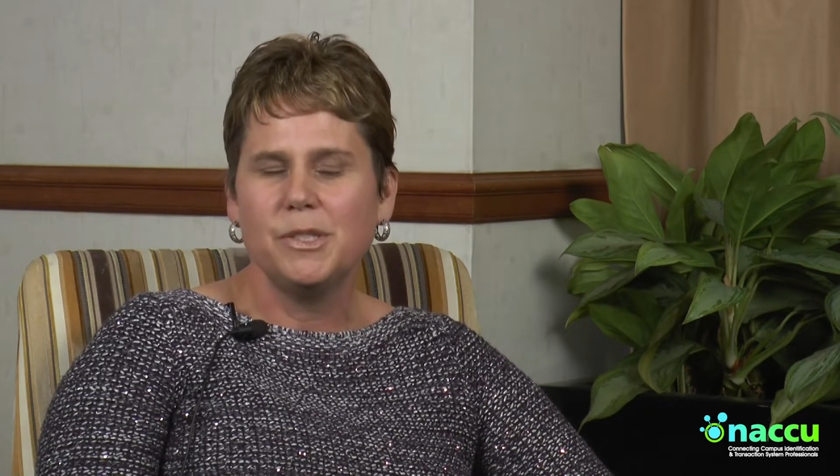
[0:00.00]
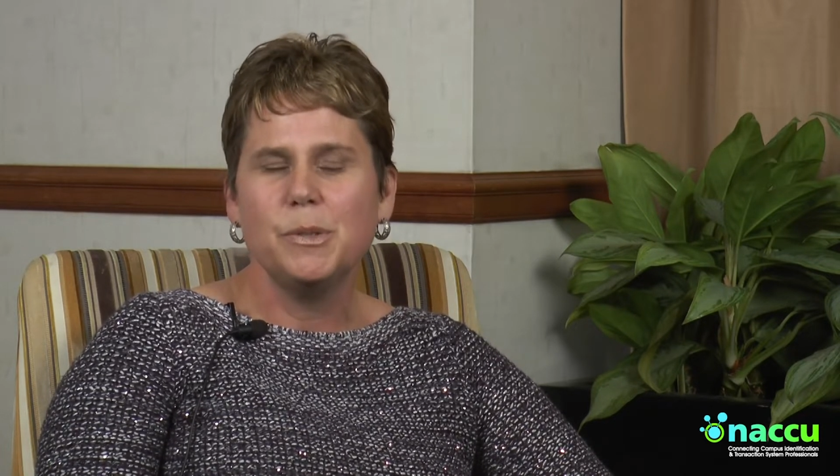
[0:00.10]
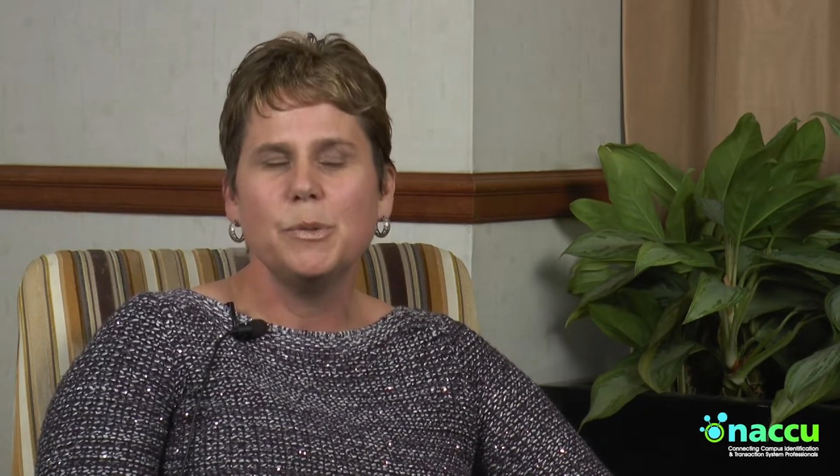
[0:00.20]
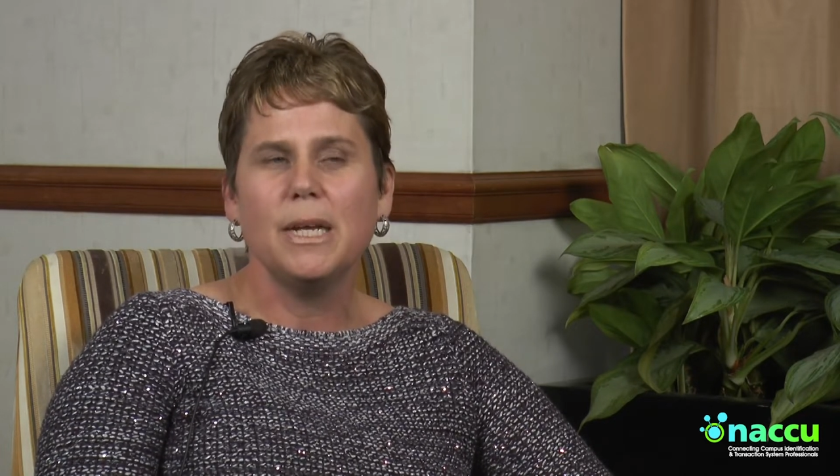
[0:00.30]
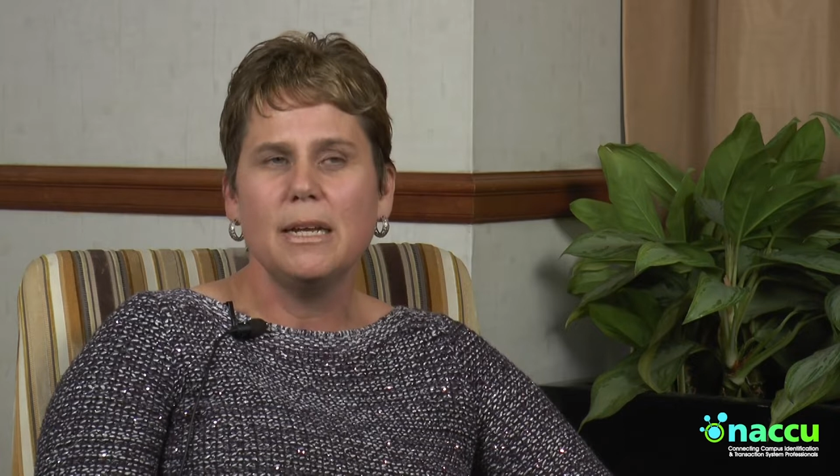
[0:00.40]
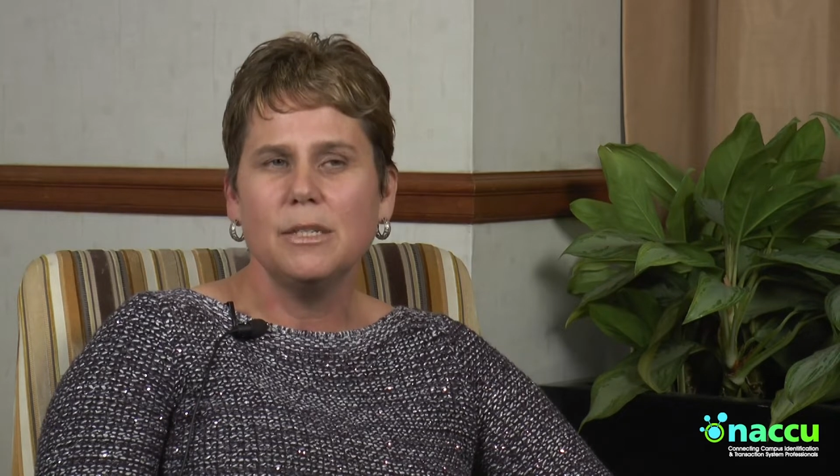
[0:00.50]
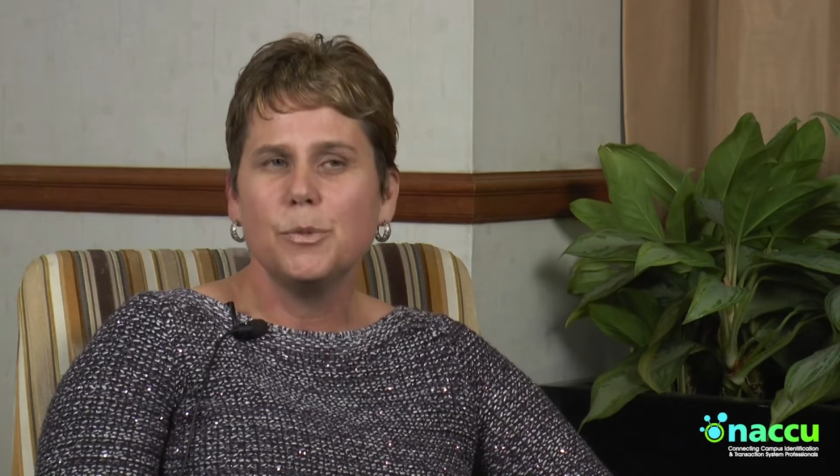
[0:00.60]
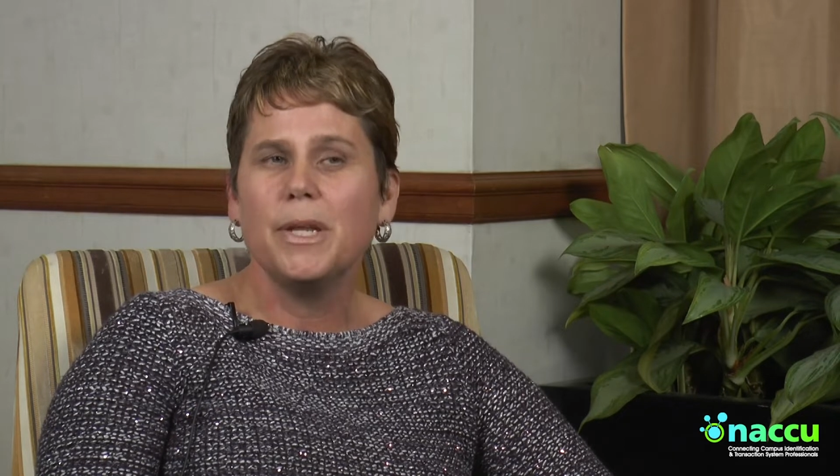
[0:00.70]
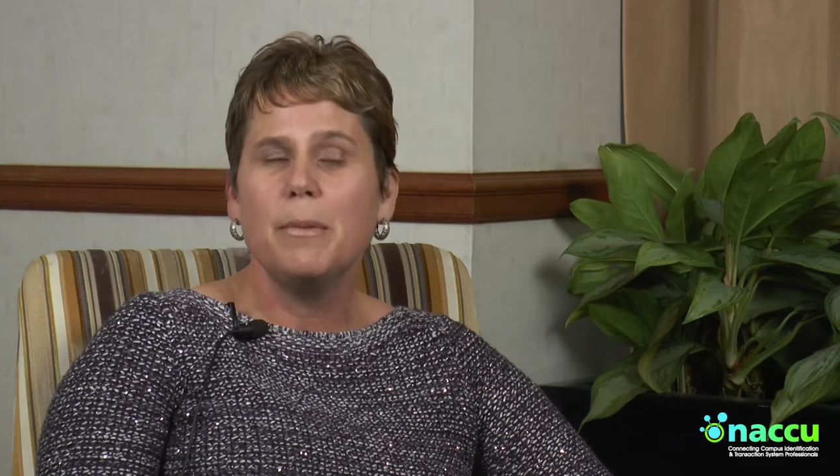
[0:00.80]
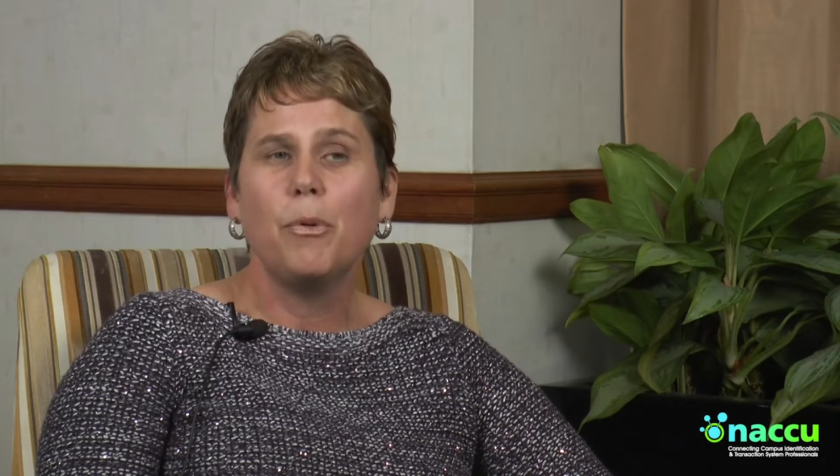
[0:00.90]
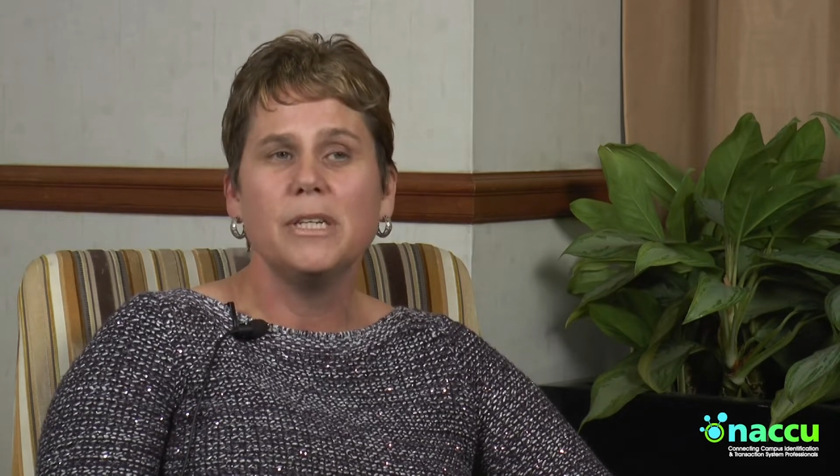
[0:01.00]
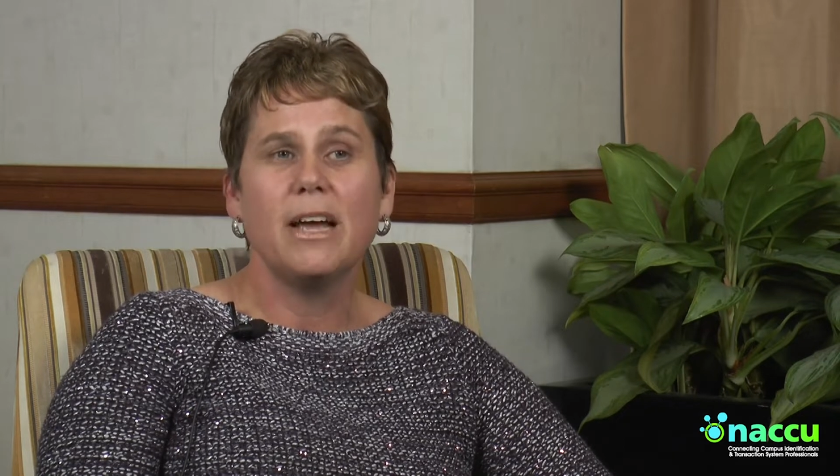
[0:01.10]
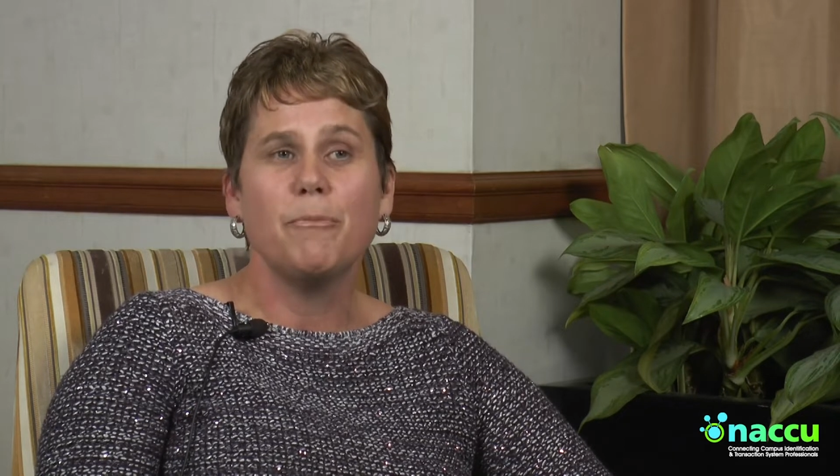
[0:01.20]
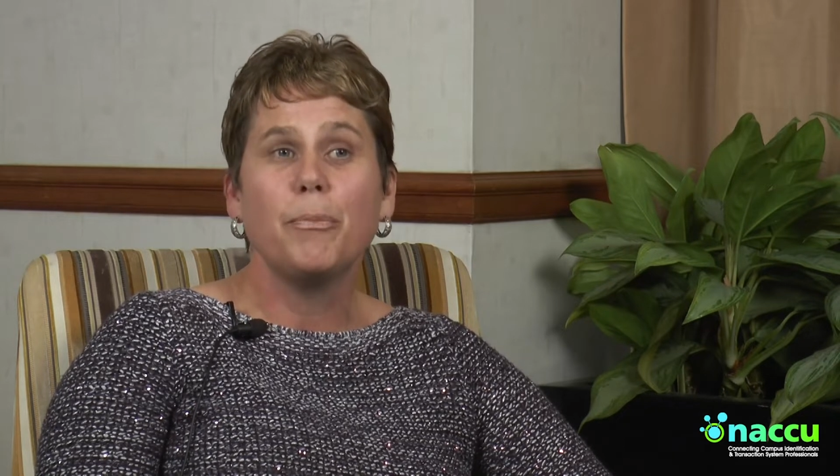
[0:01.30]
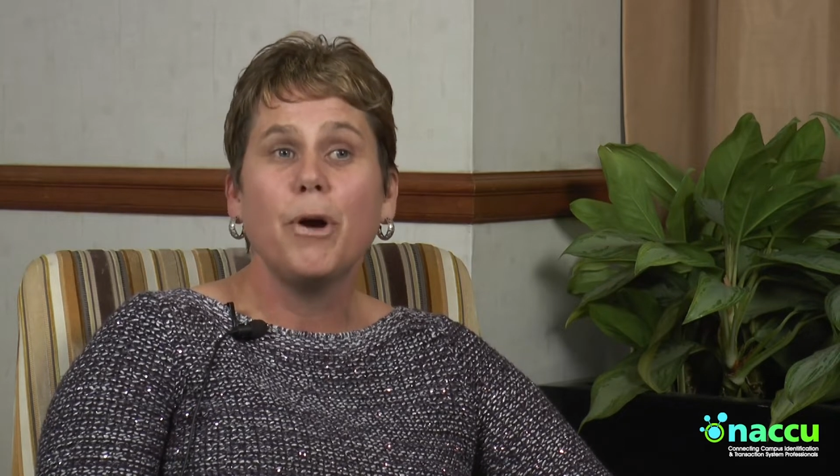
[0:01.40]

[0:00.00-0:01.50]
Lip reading: So it's really important to have